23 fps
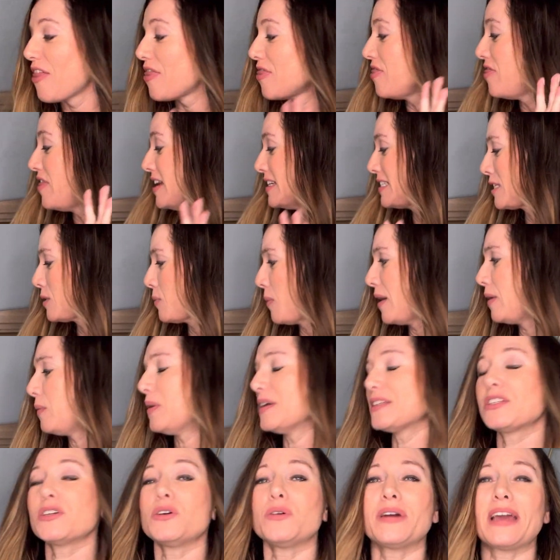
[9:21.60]
This one
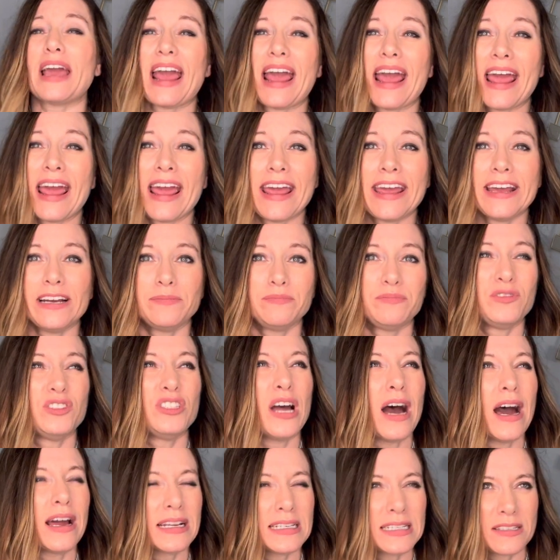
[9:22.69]
was okay,
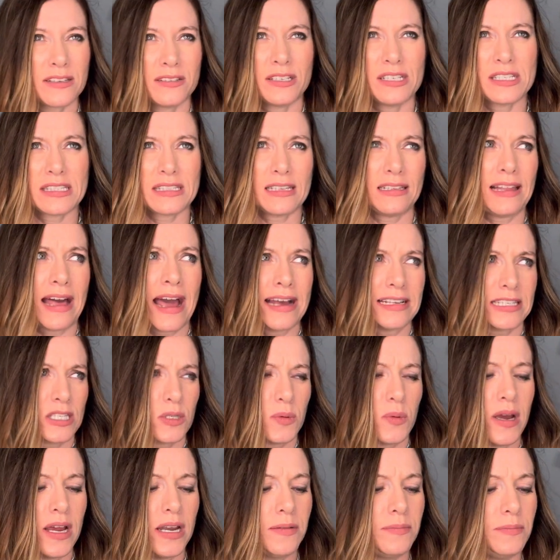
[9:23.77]
not as good as the last
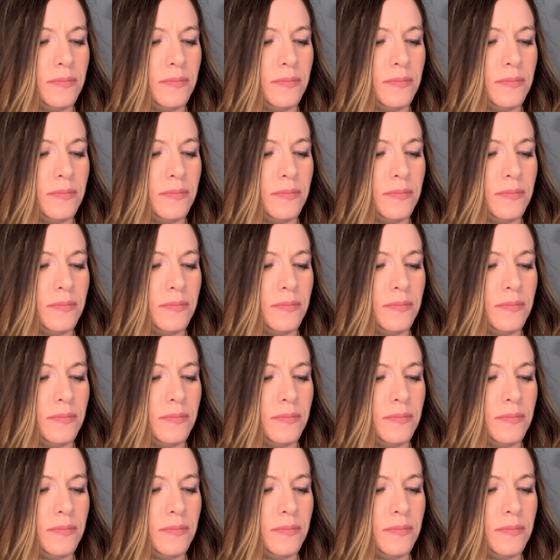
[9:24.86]
one.